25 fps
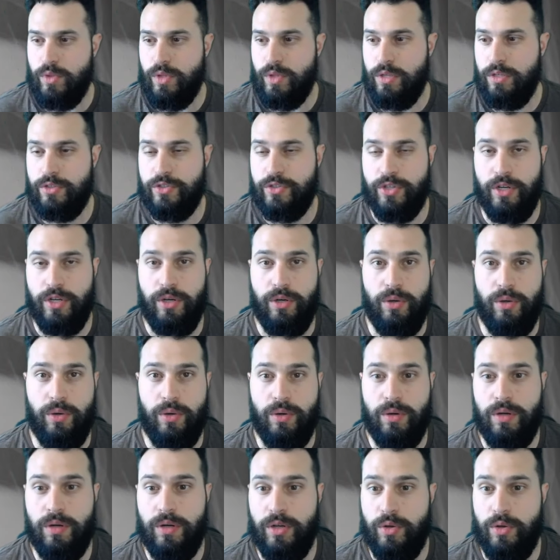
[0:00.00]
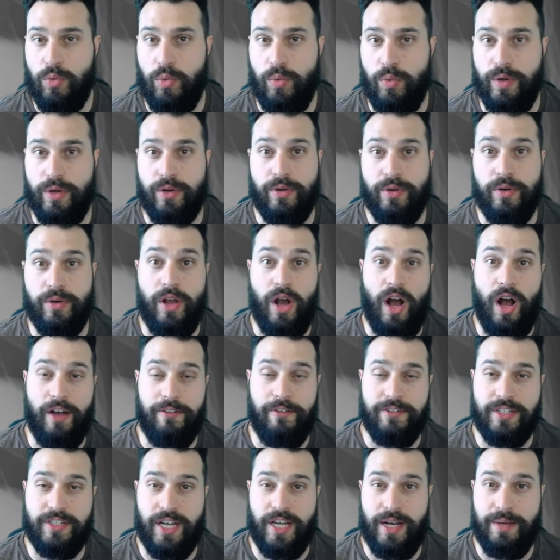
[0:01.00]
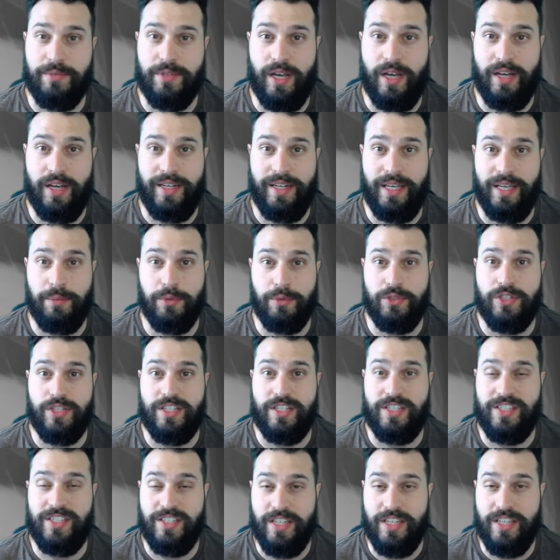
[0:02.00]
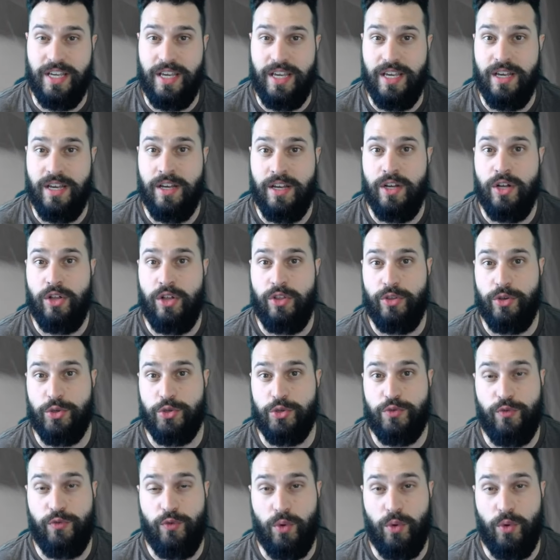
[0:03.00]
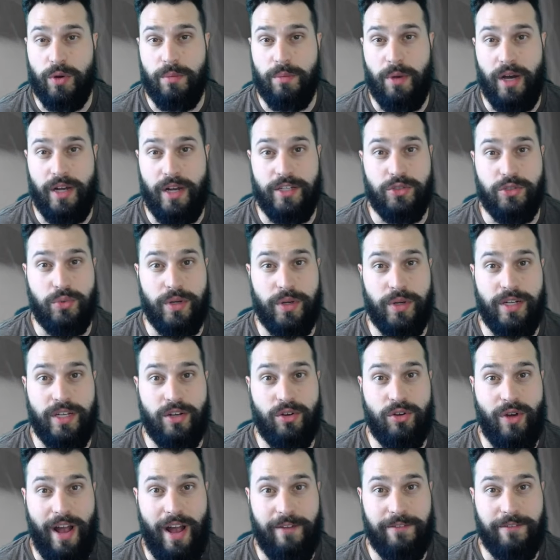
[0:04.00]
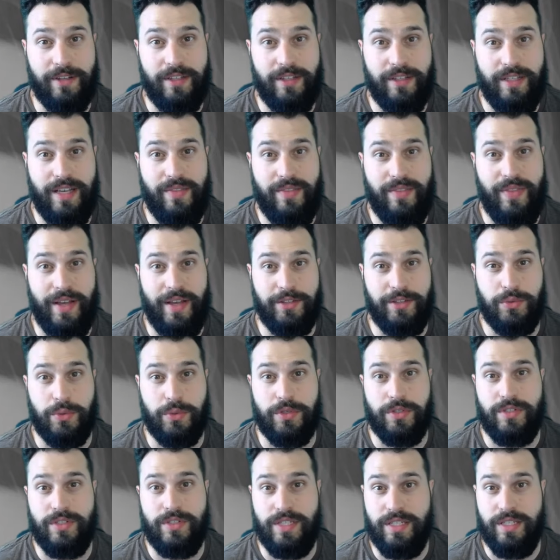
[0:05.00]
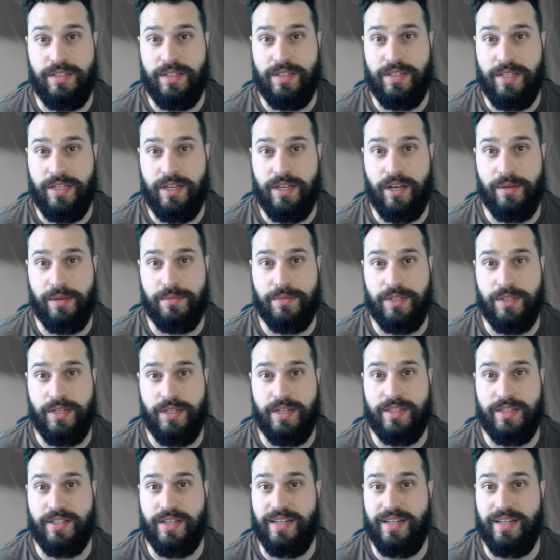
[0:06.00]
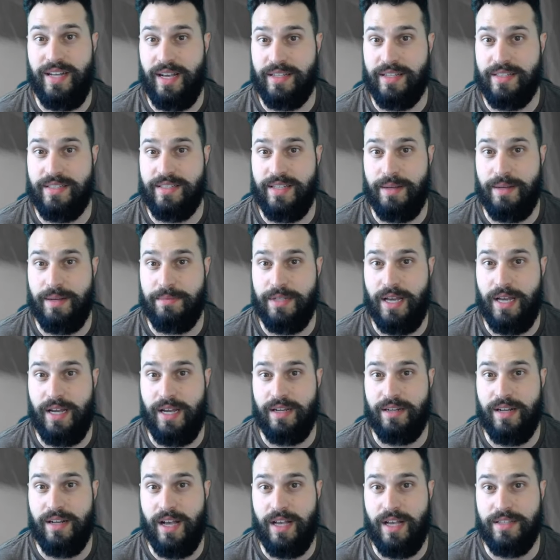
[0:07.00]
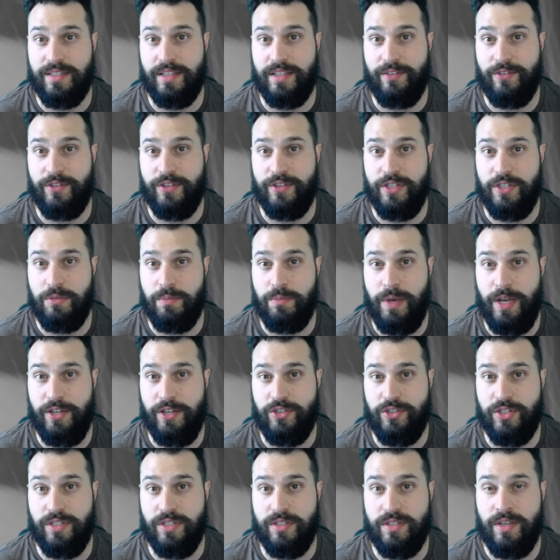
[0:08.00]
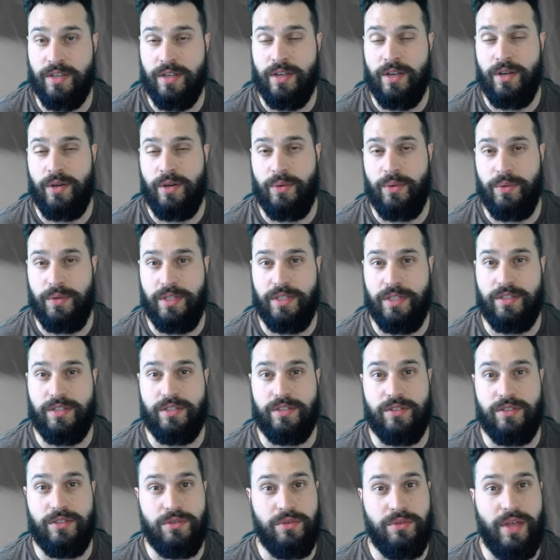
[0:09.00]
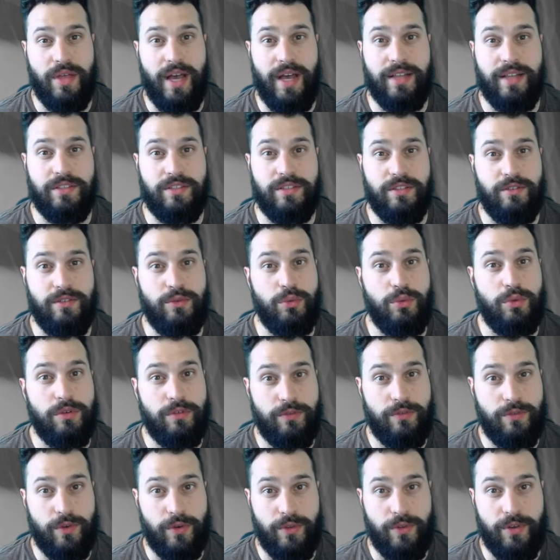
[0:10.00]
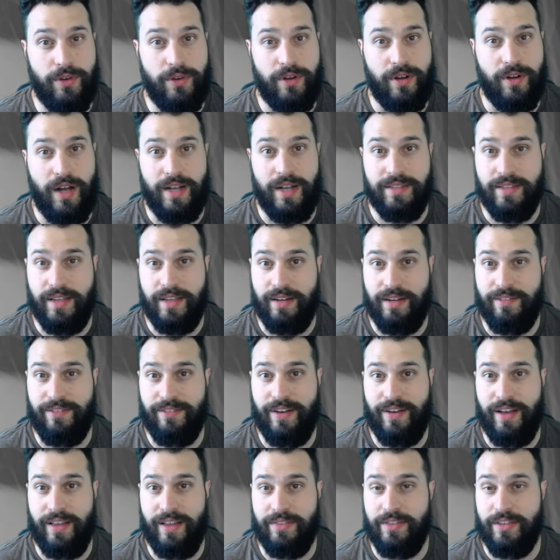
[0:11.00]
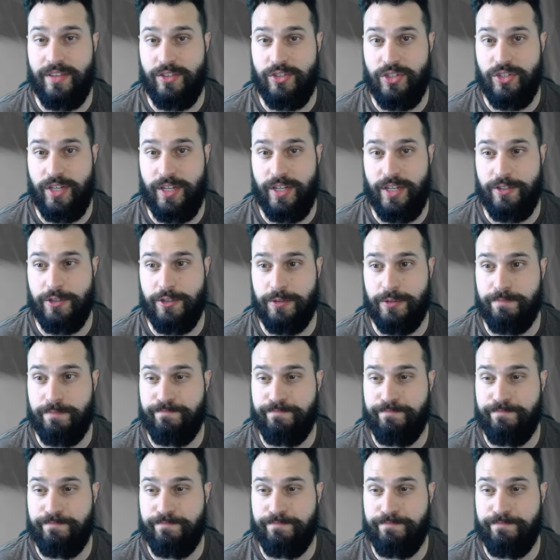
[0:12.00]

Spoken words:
So we're oftentimes unable to see those foreign bodies radiographically, and that's where CT comes in as a next step diagnostic for these patients. We need to do that to further identify the change.